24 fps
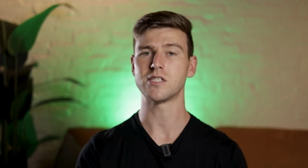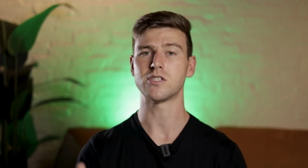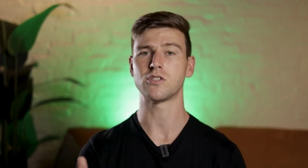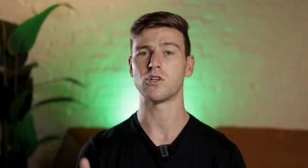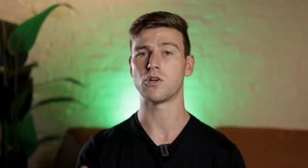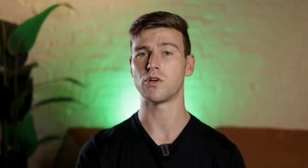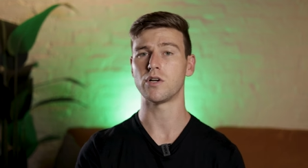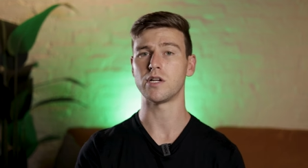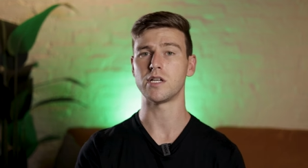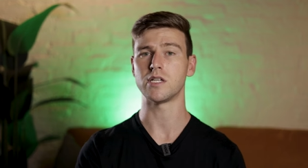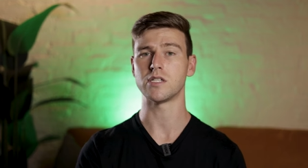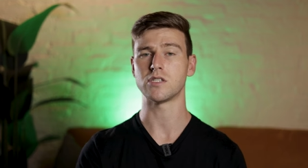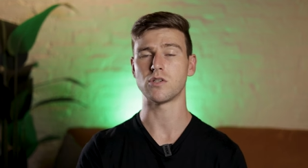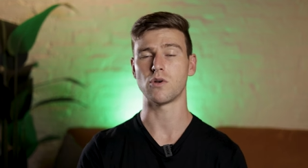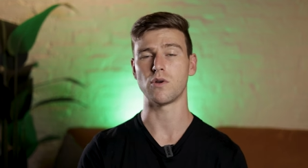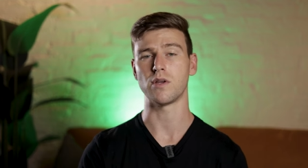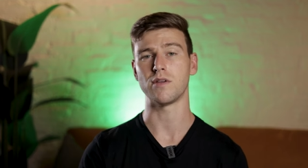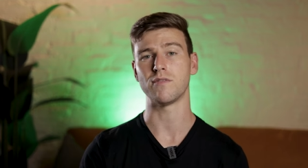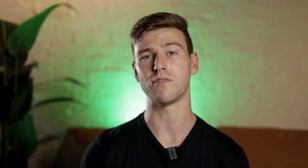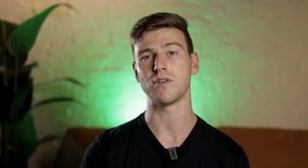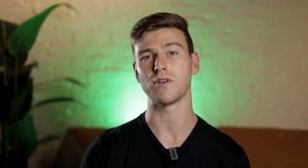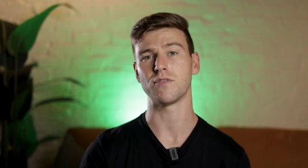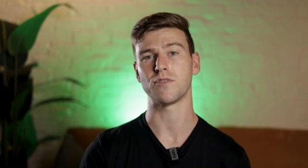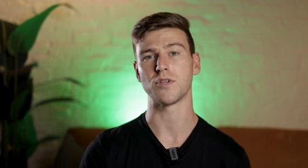sturdy, so
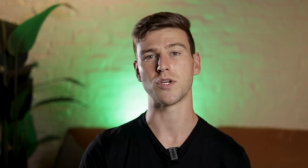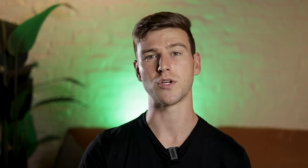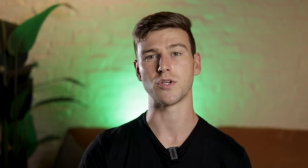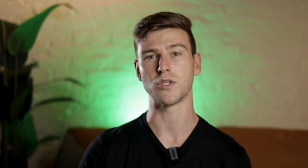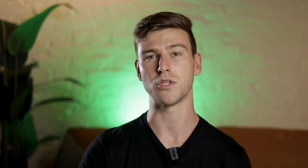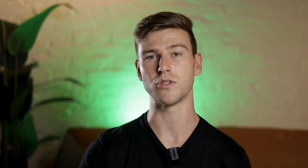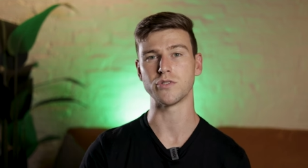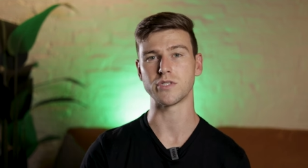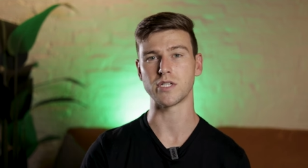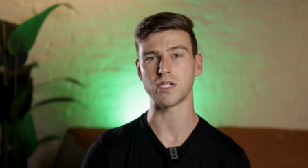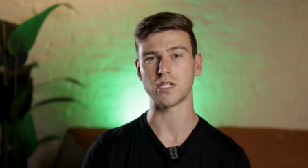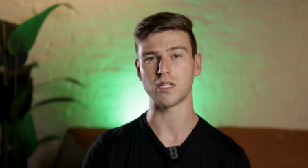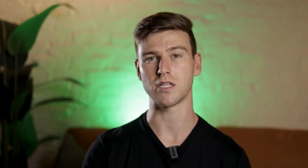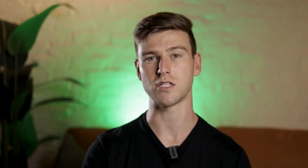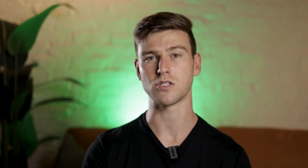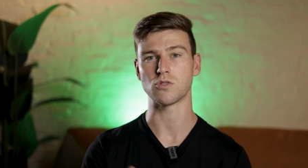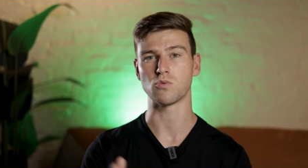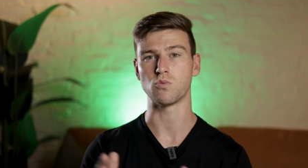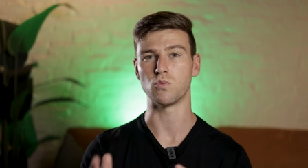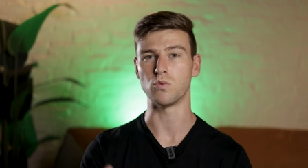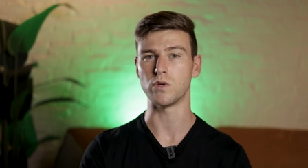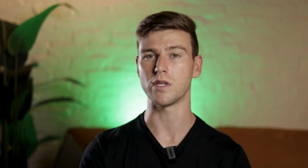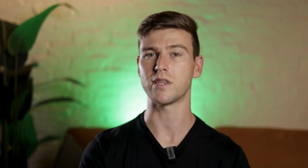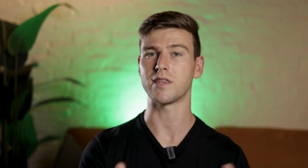even if you're using
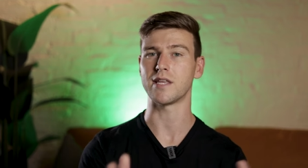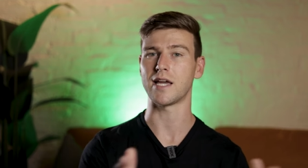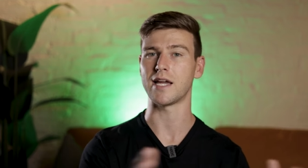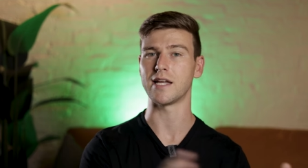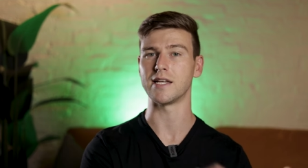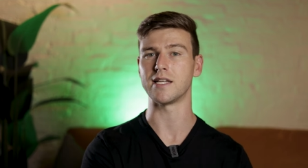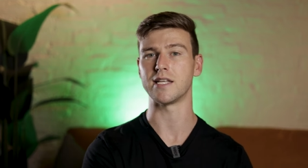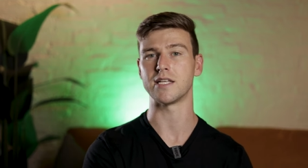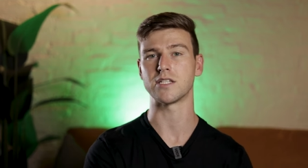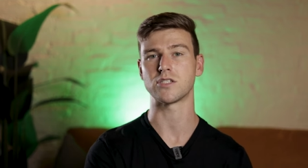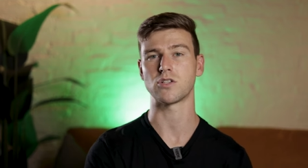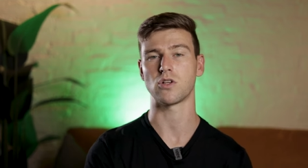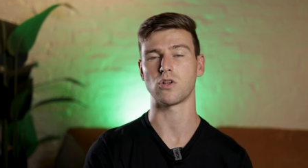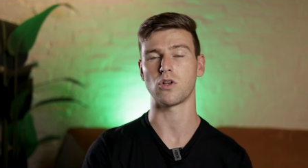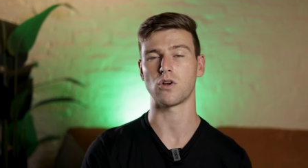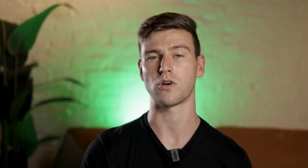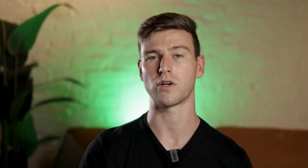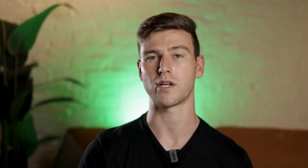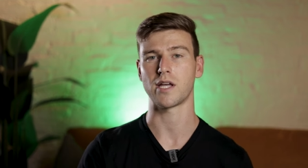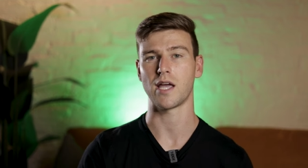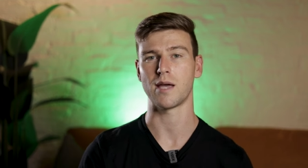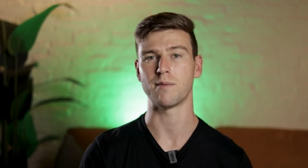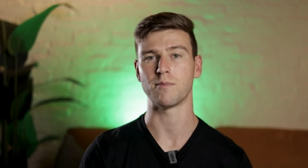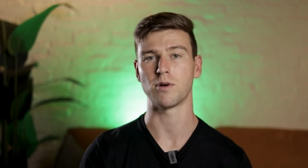this with a
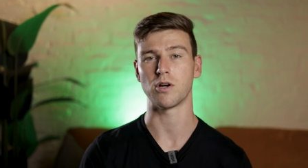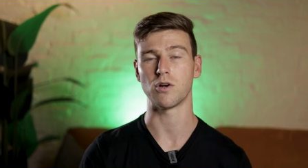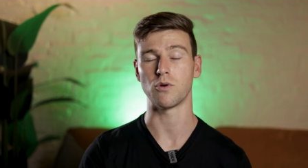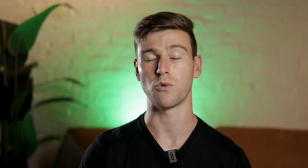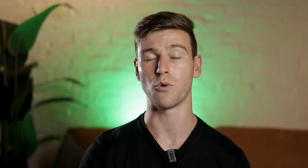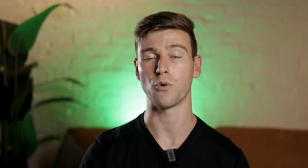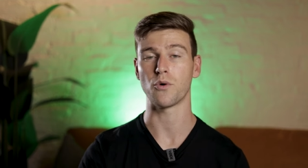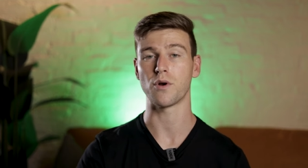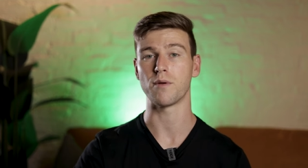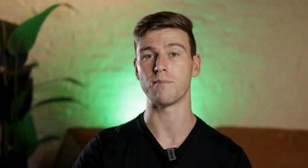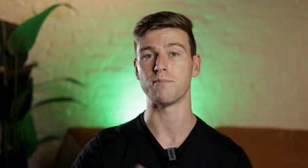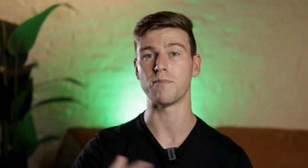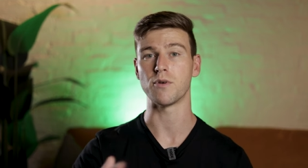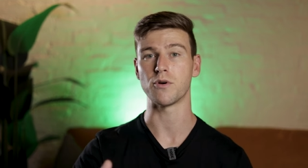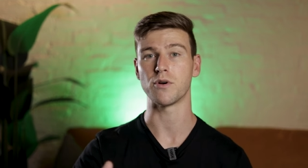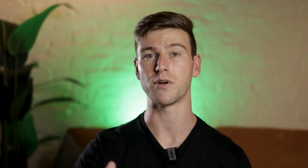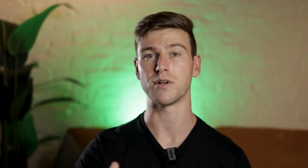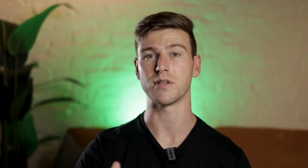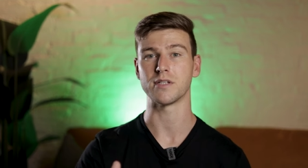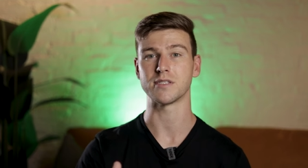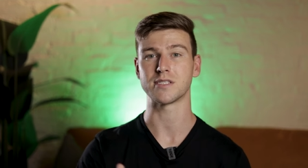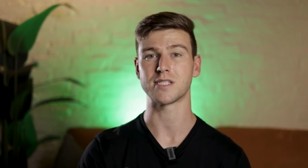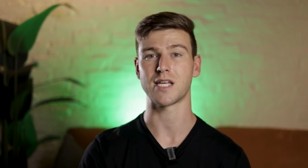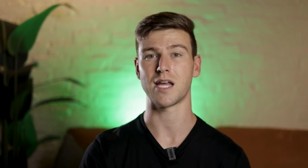DSLR camera or a
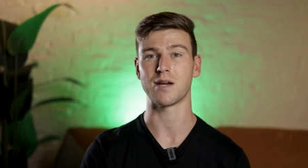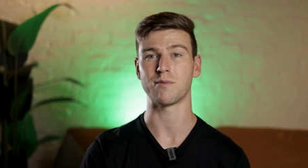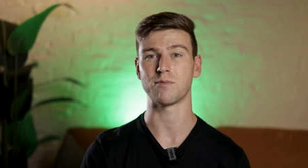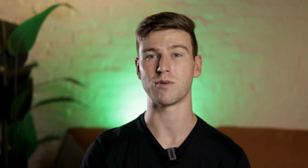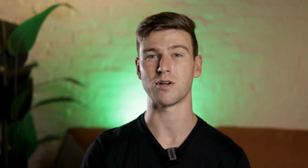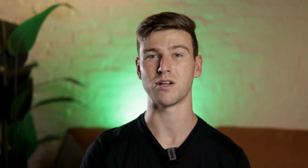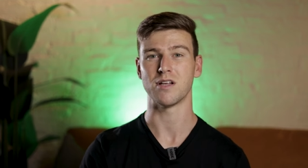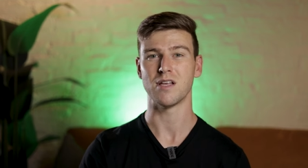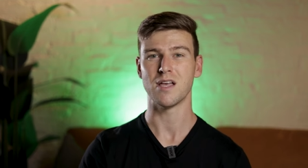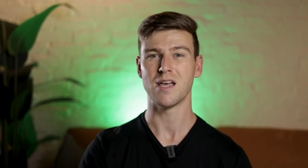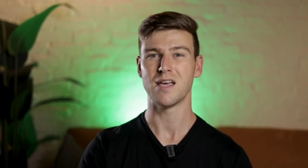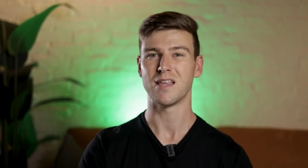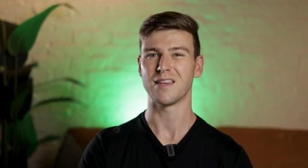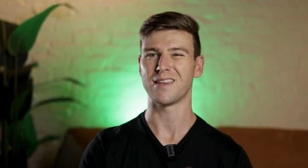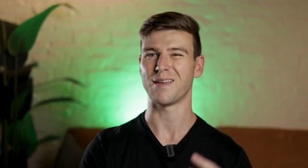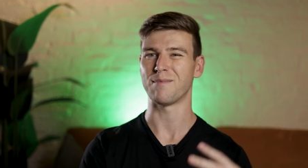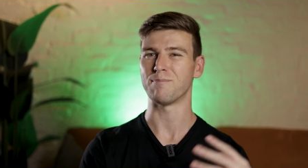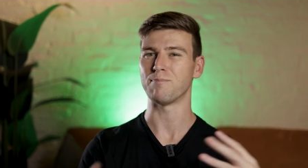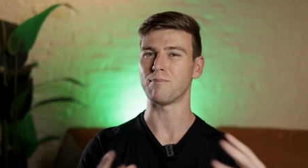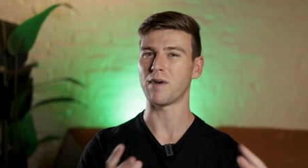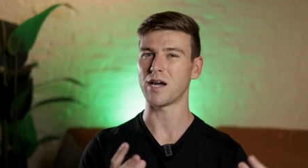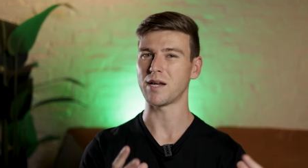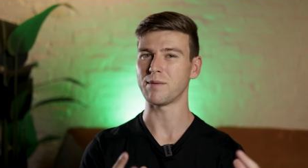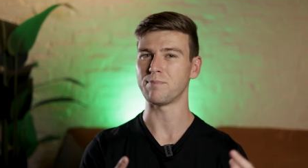mirrorless camera
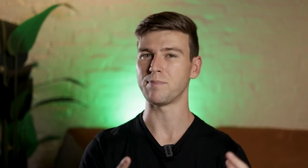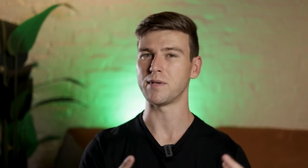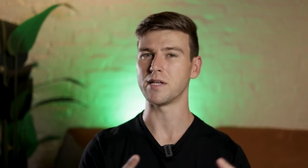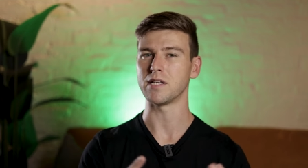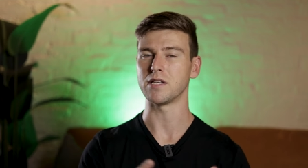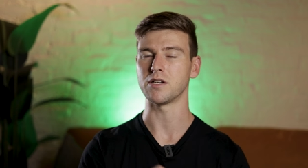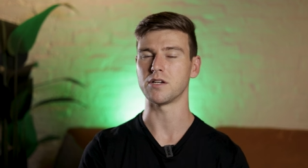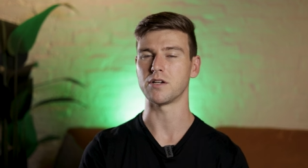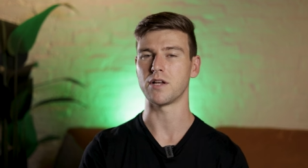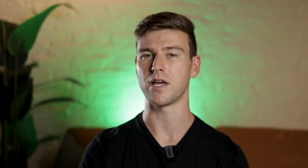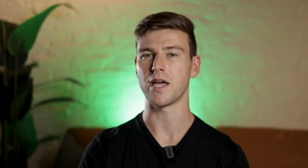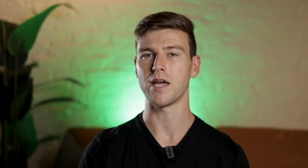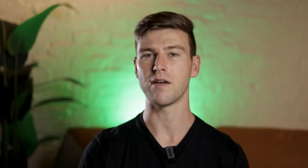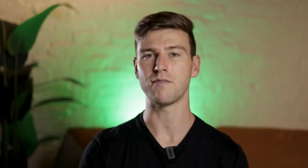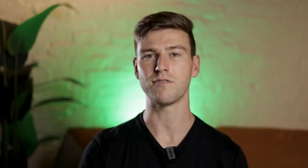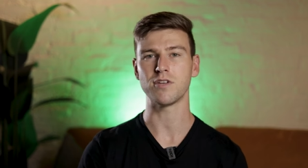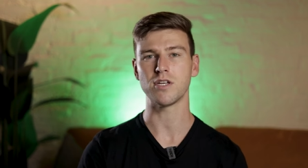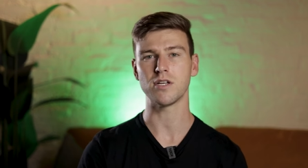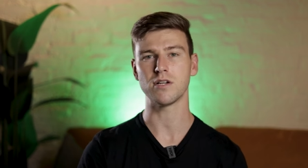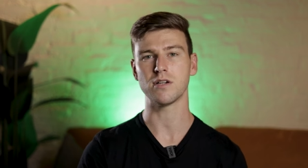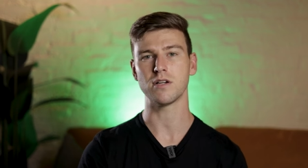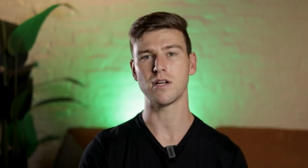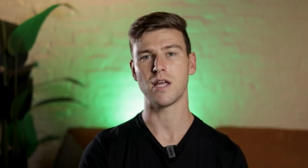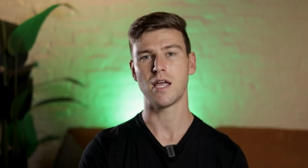that might be a little
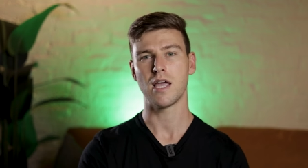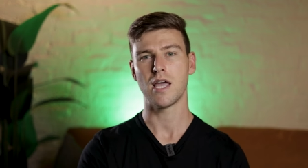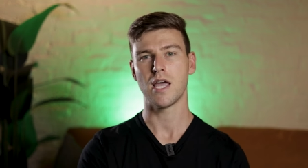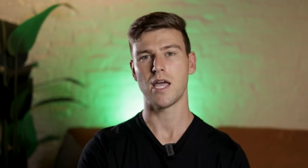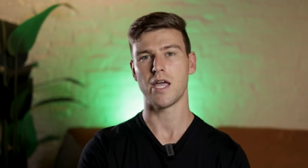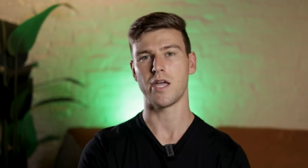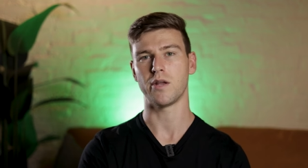heavier,